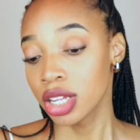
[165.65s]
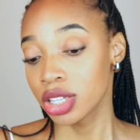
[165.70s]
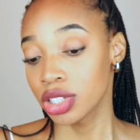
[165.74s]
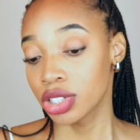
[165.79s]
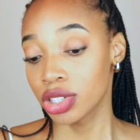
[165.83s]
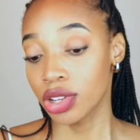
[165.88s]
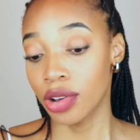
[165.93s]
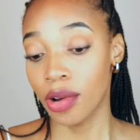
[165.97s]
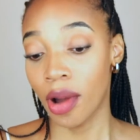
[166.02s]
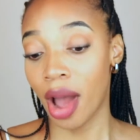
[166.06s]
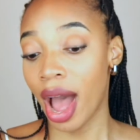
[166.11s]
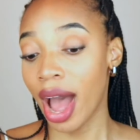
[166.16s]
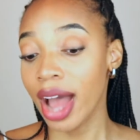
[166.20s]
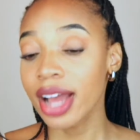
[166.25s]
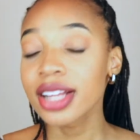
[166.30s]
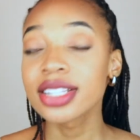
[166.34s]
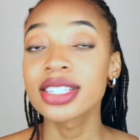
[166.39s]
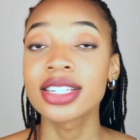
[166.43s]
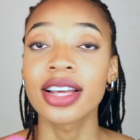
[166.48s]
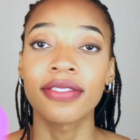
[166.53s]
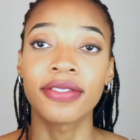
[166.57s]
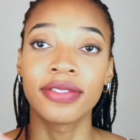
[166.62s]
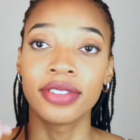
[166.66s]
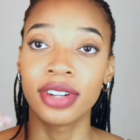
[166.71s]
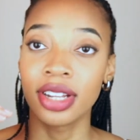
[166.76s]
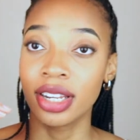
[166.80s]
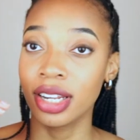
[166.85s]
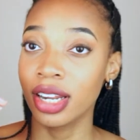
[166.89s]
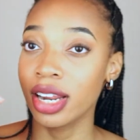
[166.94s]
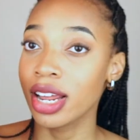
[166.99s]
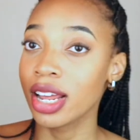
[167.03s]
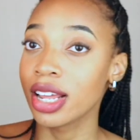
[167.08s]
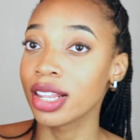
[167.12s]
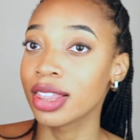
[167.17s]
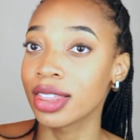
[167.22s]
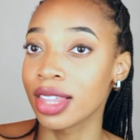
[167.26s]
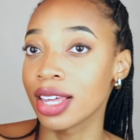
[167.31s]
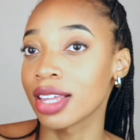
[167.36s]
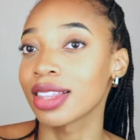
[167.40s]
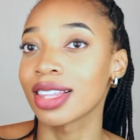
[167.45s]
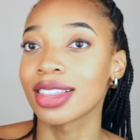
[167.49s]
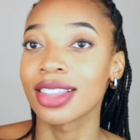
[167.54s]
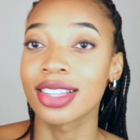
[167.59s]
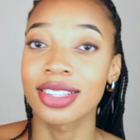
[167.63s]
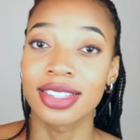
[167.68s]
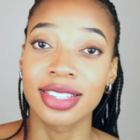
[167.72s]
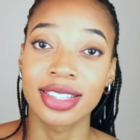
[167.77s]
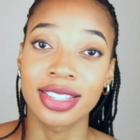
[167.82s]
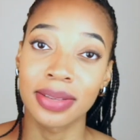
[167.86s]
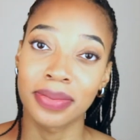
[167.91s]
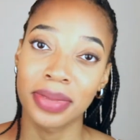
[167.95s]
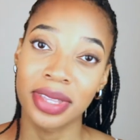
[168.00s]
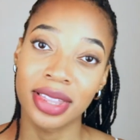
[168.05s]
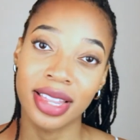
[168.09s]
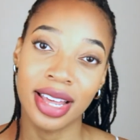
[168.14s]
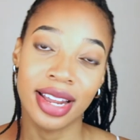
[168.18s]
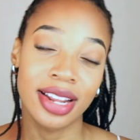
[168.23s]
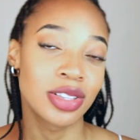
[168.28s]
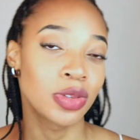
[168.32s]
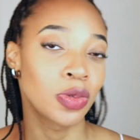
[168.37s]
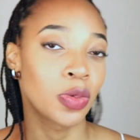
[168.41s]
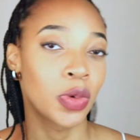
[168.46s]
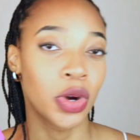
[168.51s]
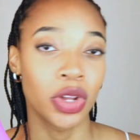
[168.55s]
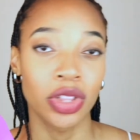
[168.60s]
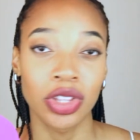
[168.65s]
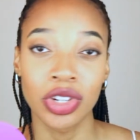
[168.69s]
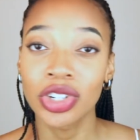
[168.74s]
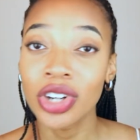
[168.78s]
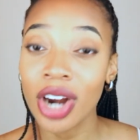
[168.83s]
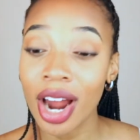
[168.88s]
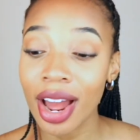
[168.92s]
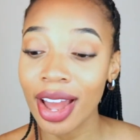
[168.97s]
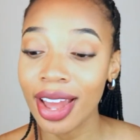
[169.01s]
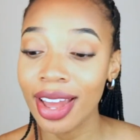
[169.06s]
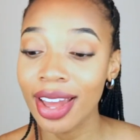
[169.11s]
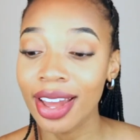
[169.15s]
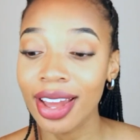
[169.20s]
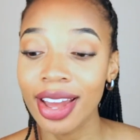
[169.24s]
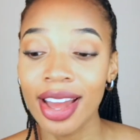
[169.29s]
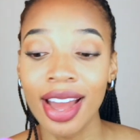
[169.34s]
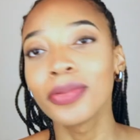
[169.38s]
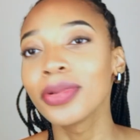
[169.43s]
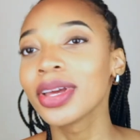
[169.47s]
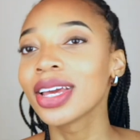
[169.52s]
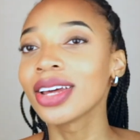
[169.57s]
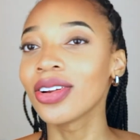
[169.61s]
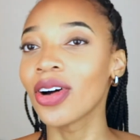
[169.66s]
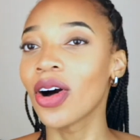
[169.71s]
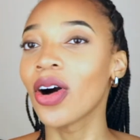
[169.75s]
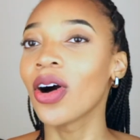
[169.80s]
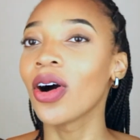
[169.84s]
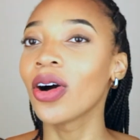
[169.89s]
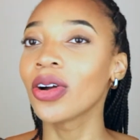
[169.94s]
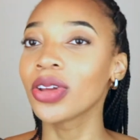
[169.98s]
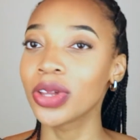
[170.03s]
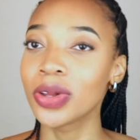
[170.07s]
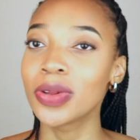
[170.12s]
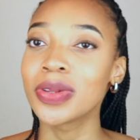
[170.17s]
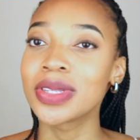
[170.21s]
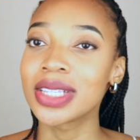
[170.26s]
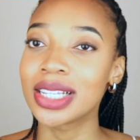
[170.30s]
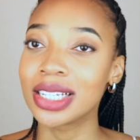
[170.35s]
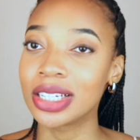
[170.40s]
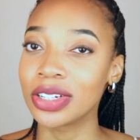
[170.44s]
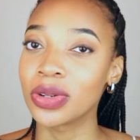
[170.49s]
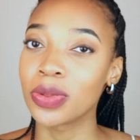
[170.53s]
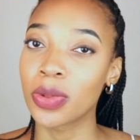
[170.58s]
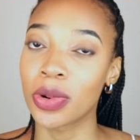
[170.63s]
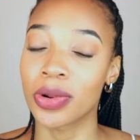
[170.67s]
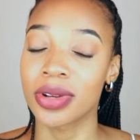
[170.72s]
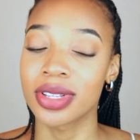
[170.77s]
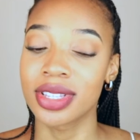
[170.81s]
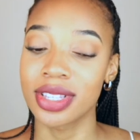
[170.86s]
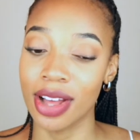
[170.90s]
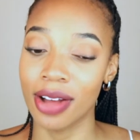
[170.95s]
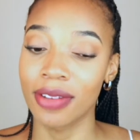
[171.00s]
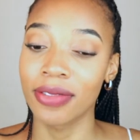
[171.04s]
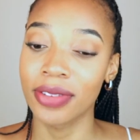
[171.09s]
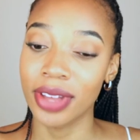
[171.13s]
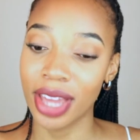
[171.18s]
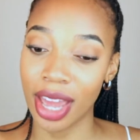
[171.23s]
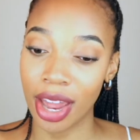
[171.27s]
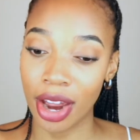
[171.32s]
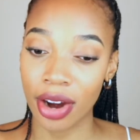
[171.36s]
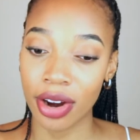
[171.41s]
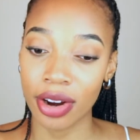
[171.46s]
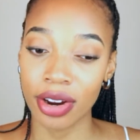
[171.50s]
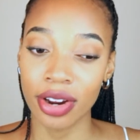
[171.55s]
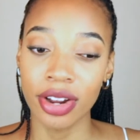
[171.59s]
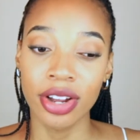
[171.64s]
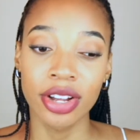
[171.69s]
So I definitely think that this is something that is worth trying. We could all use a little more self-care